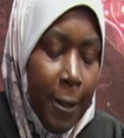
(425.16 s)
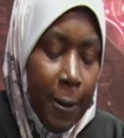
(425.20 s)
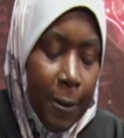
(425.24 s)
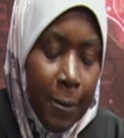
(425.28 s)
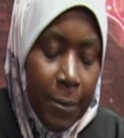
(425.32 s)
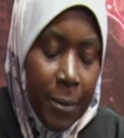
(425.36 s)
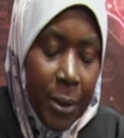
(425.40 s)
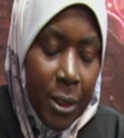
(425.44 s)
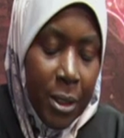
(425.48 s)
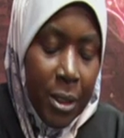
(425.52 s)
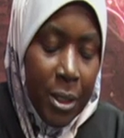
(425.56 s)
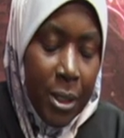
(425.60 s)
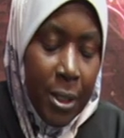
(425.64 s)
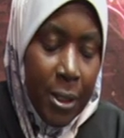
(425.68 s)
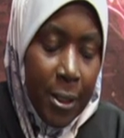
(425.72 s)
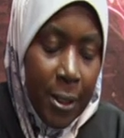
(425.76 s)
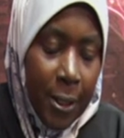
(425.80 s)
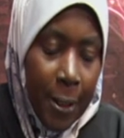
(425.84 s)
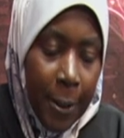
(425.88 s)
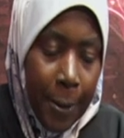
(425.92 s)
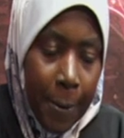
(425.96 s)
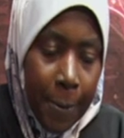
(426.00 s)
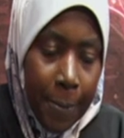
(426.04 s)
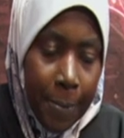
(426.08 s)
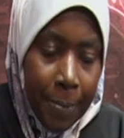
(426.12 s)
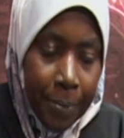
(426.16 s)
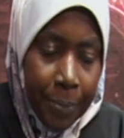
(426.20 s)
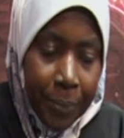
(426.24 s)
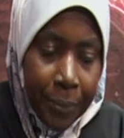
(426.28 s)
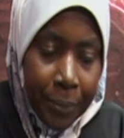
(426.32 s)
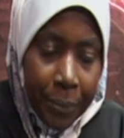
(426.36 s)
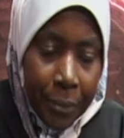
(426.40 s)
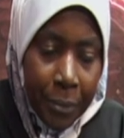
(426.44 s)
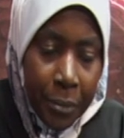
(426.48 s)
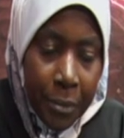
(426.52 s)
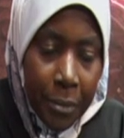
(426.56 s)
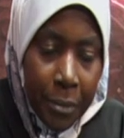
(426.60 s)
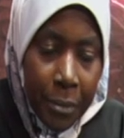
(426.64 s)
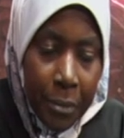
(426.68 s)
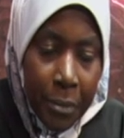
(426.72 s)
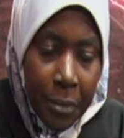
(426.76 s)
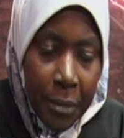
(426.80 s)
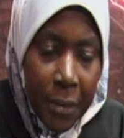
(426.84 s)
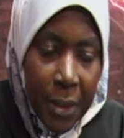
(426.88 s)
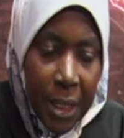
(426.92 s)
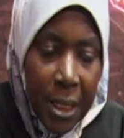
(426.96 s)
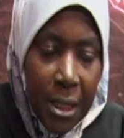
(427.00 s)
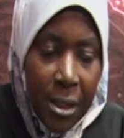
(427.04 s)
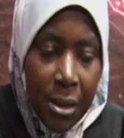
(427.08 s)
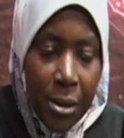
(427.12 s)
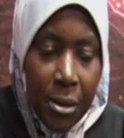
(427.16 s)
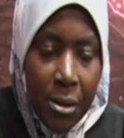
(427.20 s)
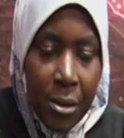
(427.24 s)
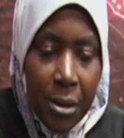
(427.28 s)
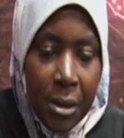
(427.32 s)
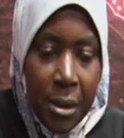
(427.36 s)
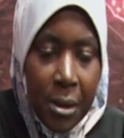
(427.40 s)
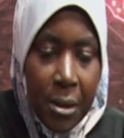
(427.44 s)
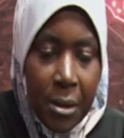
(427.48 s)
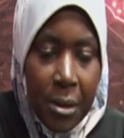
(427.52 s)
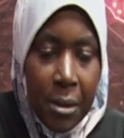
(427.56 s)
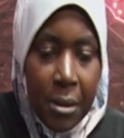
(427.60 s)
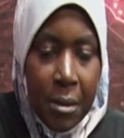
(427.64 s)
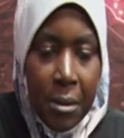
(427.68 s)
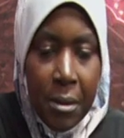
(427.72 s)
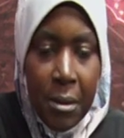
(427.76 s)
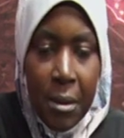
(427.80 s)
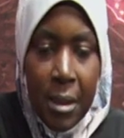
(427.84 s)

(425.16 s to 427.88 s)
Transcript: which is, it's not